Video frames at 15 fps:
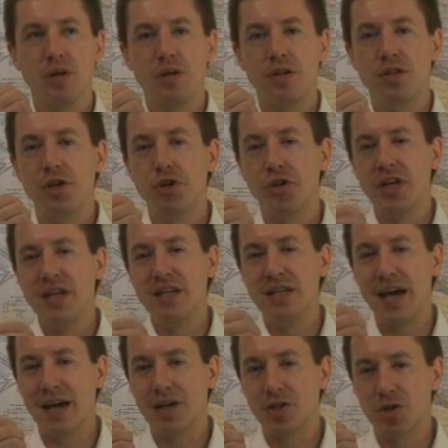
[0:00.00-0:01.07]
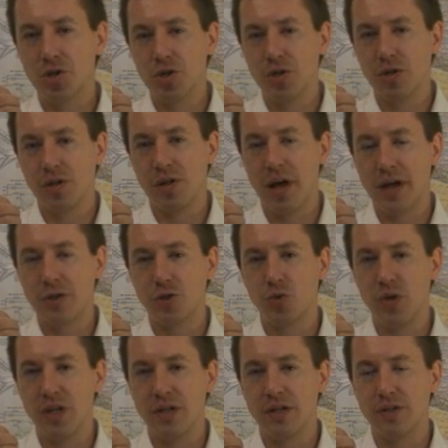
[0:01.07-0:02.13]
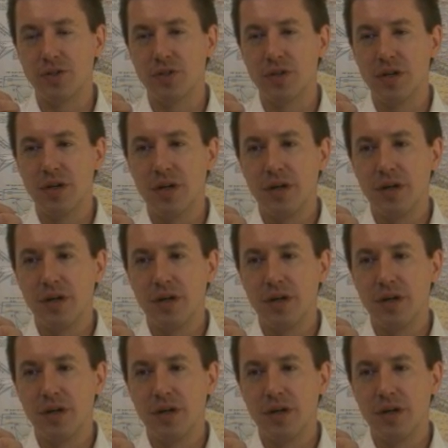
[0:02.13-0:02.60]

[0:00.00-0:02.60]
nearly nectar-like sweetness,